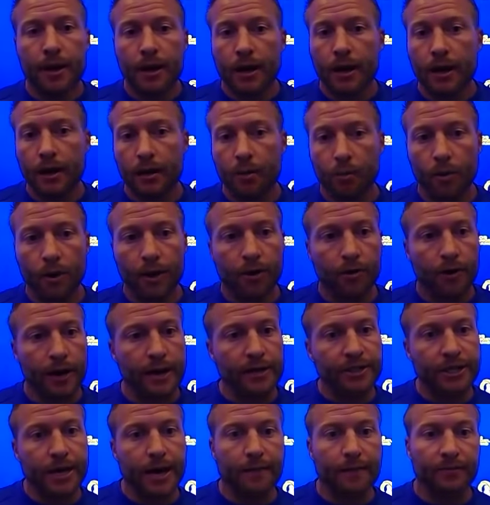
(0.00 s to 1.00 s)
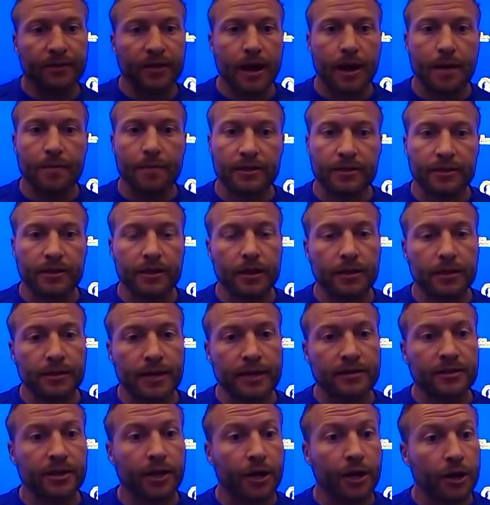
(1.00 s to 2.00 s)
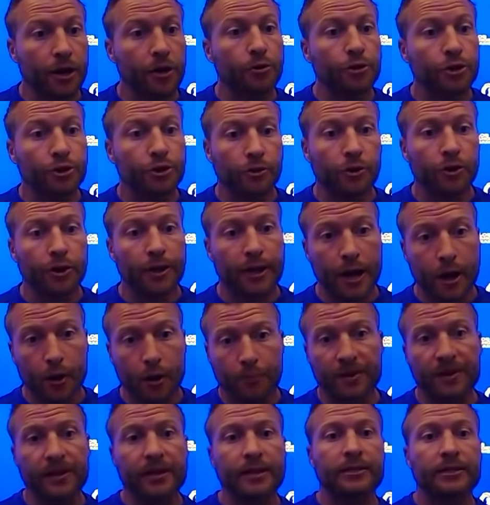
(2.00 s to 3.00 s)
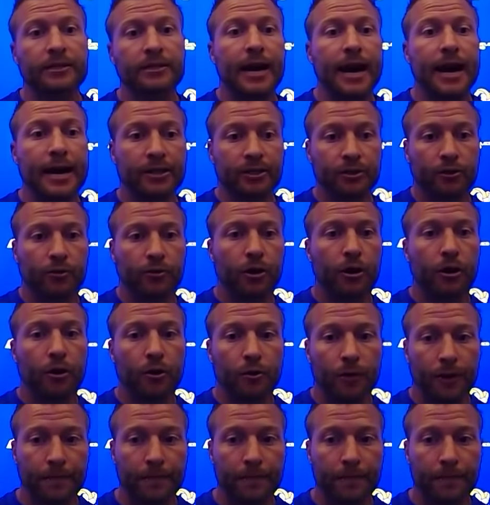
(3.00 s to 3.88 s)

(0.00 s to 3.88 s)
What a great job Thomas does as a coach, really helping these guys grow.